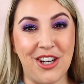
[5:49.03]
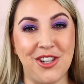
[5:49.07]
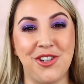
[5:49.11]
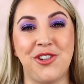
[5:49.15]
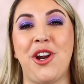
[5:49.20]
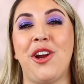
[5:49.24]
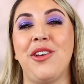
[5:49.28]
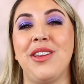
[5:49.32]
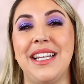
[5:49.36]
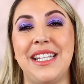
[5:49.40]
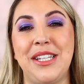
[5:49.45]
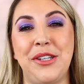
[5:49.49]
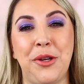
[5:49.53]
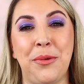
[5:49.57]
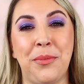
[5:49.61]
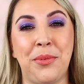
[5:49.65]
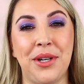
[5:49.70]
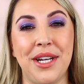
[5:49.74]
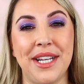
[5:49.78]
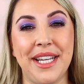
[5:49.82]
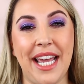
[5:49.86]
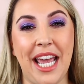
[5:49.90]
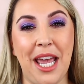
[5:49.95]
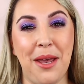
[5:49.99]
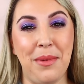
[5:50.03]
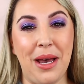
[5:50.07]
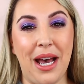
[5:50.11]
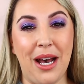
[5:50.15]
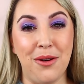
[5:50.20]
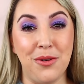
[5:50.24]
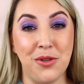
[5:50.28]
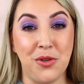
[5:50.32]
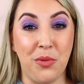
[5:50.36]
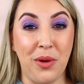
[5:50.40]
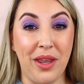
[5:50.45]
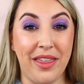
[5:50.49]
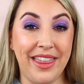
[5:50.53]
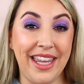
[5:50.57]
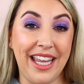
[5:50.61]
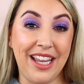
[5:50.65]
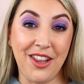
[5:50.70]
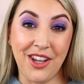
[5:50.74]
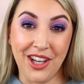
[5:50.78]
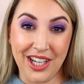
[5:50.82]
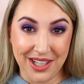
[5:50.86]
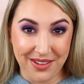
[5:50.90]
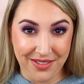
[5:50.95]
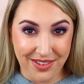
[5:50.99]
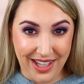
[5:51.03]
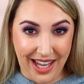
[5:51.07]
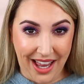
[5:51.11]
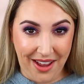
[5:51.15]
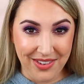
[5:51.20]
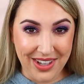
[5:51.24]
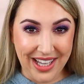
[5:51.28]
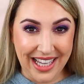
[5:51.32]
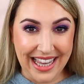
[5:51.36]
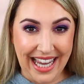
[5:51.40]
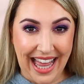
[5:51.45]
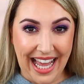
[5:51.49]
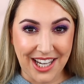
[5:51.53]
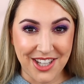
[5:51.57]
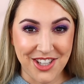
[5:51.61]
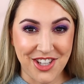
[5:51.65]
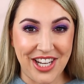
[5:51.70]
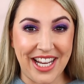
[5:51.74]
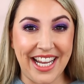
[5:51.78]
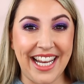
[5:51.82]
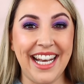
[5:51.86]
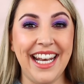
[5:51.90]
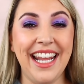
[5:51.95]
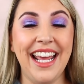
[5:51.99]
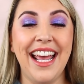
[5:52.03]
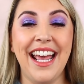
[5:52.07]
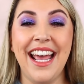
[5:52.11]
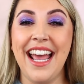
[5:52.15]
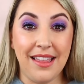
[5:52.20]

Charlotte Tilbury came out with the Look of Love collection.